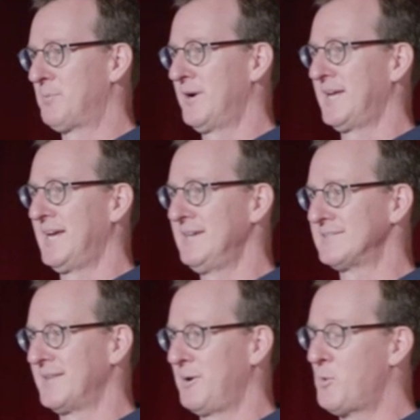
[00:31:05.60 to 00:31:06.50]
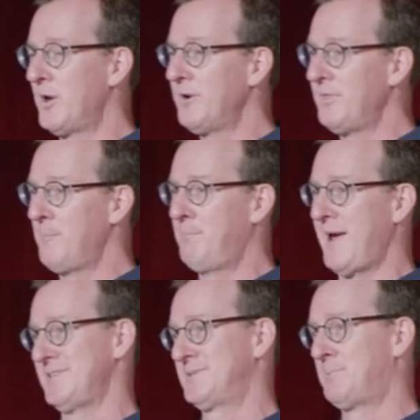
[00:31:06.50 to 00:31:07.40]
pretty easily what are the
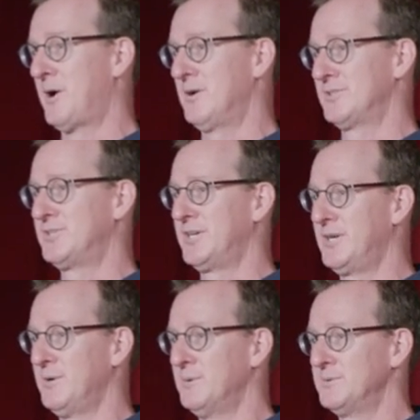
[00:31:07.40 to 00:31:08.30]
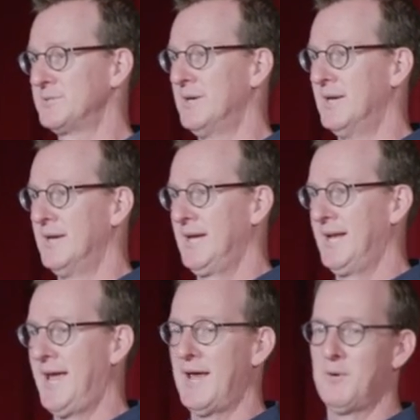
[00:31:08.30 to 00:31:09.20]
best parts to use
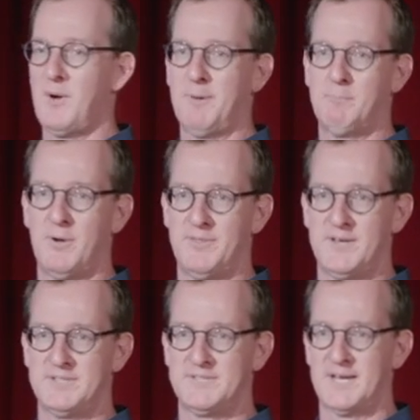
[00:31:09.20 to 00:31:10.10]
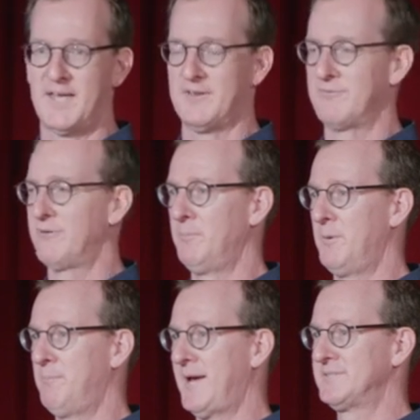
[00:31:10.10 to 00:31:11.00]
and how do I put these together from
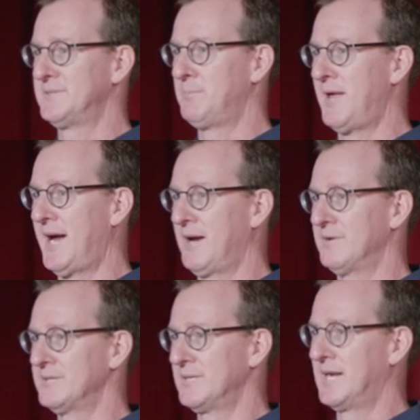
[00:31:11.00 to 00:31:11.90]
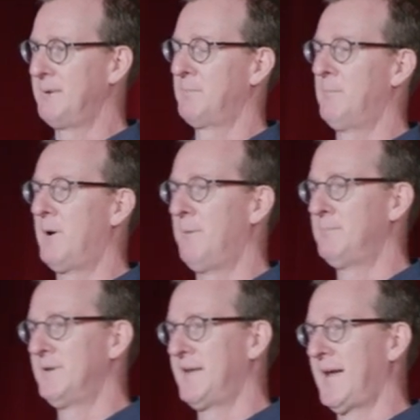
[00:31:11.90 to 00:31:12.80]
the best suppliers and keep them
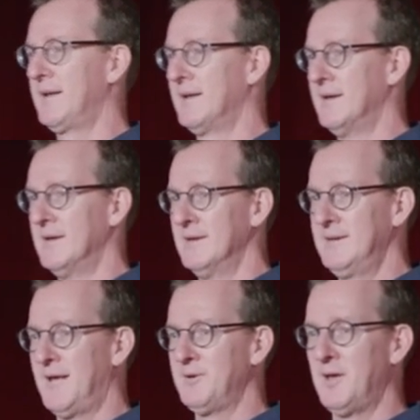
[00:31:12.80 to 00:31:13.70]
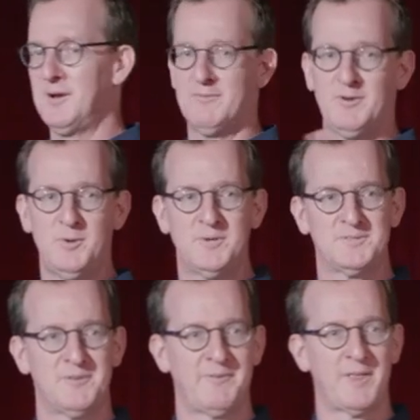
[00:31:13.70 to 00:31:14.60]
up to date. Now, none of you
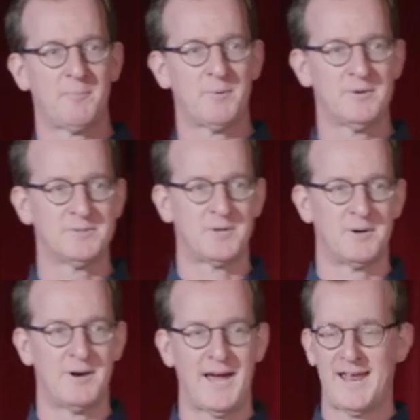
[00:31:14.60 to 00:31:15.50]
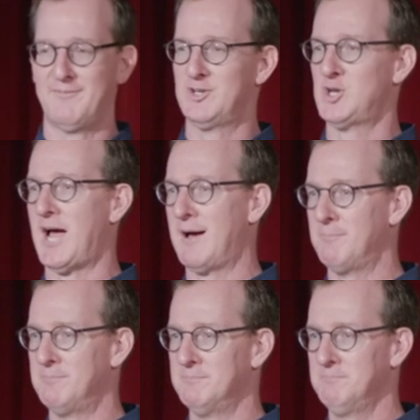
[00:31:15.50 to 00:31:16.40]
as developers are out of a job
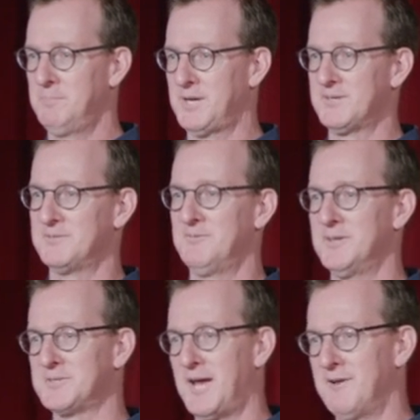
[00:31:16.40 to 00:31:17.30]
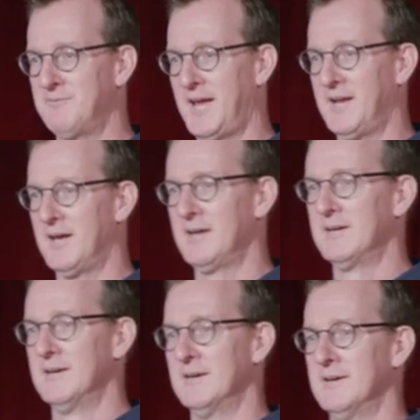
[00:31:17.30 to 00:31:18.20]
because of this kind of data.
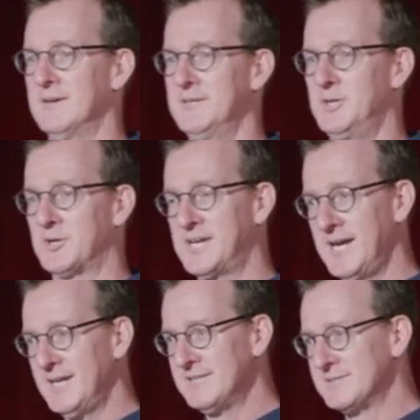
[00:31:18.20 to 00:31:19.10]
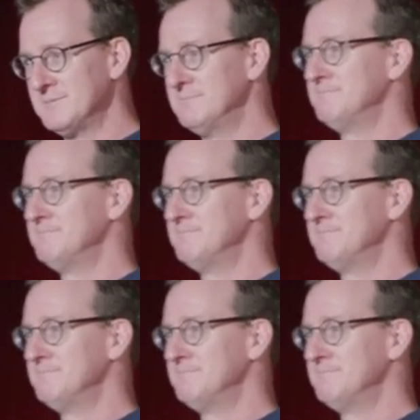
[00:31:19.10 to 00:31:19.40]
Your kids,